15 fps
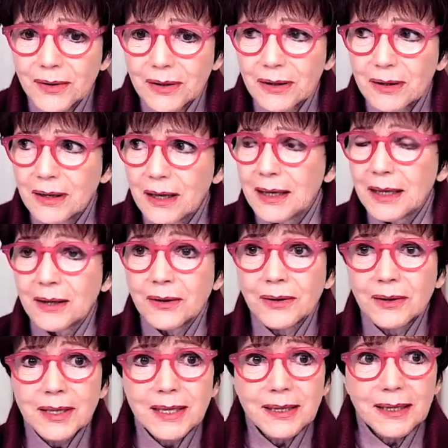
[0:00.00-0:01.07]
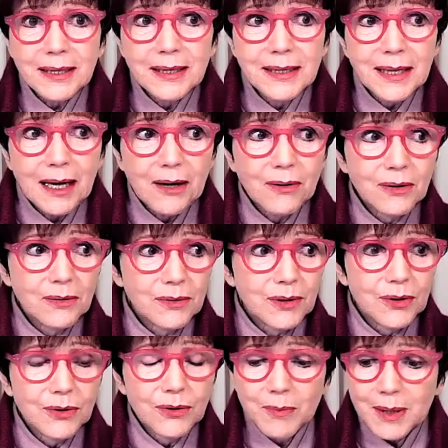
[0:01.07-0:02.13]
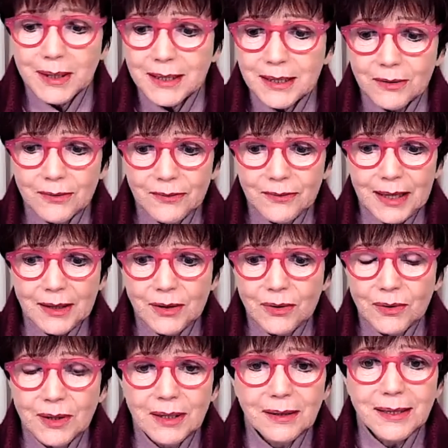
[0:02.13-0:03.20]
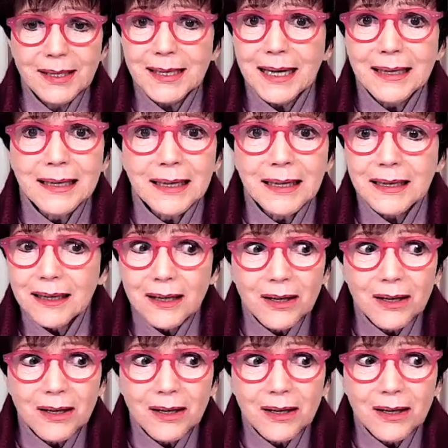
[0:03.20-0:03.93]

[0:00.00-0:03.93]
I only see Daryl, you, myself, and your little son here.